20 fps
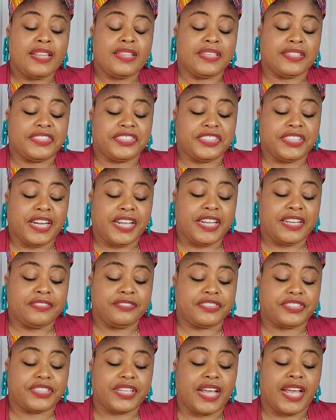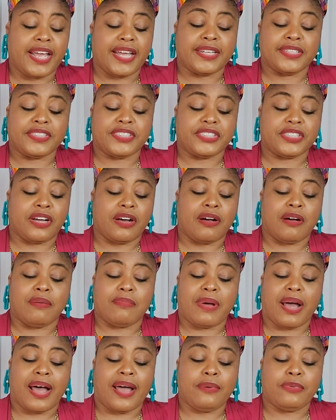the sleeves is
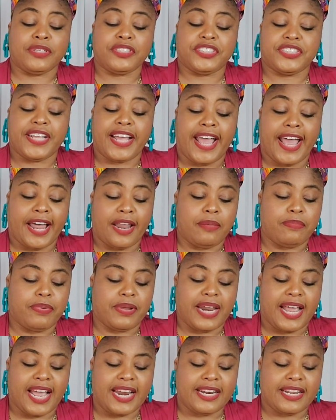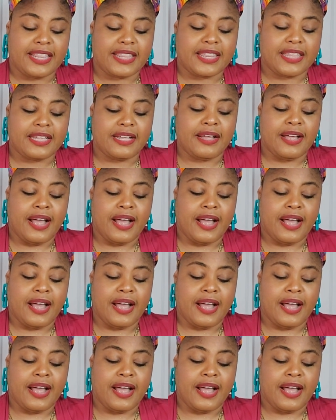I would say elbow length,